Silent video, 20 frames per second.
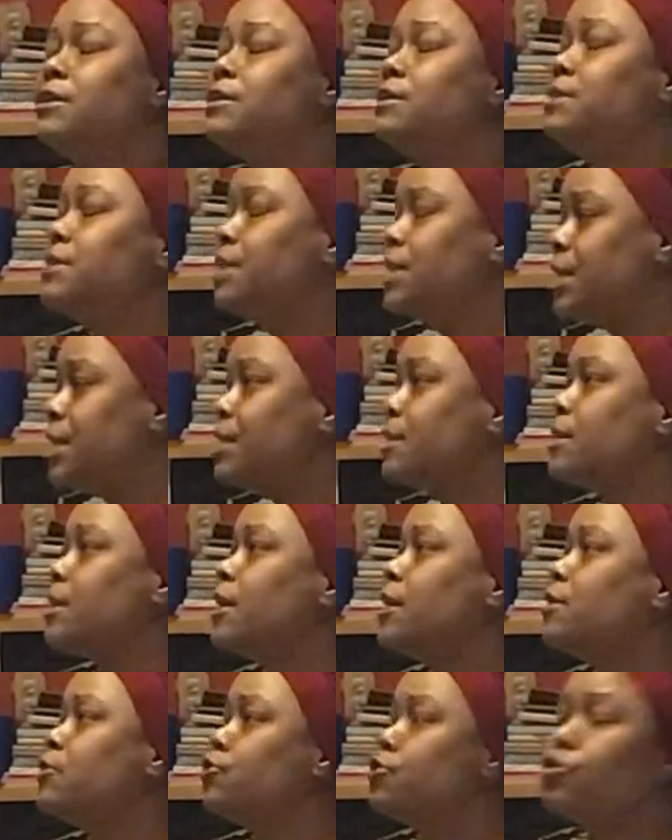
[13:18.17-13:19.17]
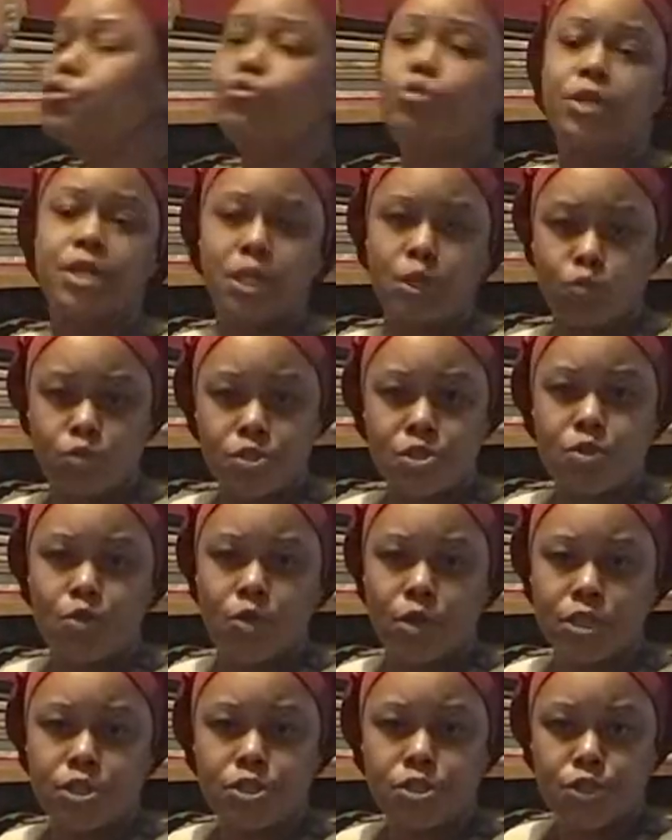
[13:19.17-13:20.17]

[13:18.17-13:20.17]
did and do what it was going to